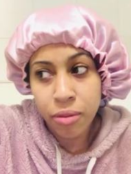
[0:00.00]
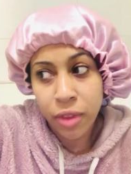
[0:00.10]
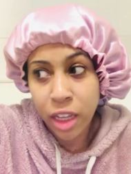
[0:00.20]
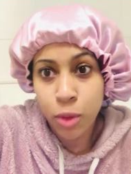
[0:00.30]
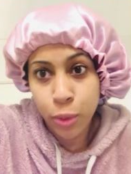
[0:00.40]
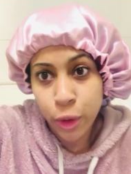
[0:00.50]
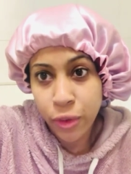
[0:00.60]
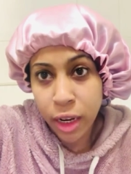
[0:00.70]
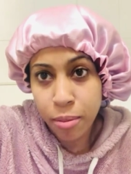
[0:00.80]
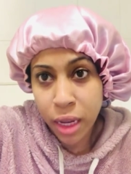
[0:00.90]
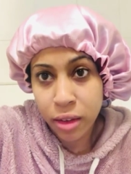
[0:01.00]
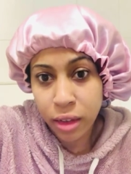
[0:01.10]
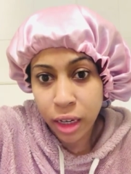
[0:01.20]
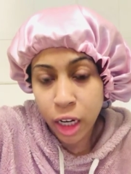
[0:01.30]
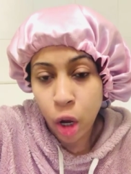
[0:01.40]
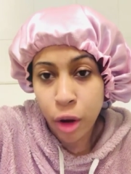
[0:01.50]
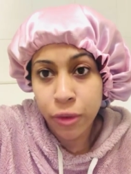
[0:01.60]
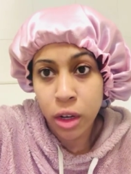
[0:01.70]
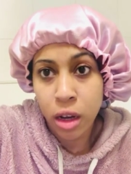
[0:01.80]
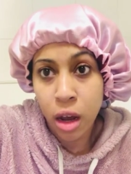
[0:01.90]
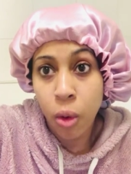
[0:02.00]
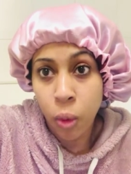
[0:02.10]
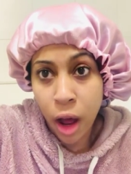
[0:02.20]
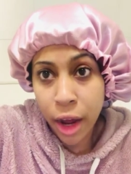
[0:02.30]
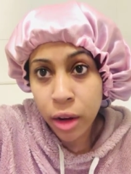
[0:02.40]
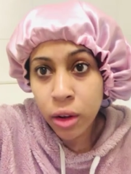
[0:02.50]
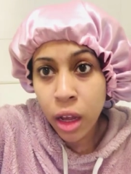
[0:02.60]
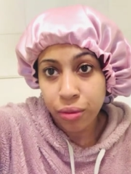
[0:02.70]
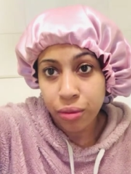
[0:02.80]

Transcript: that's moved in basically after a while.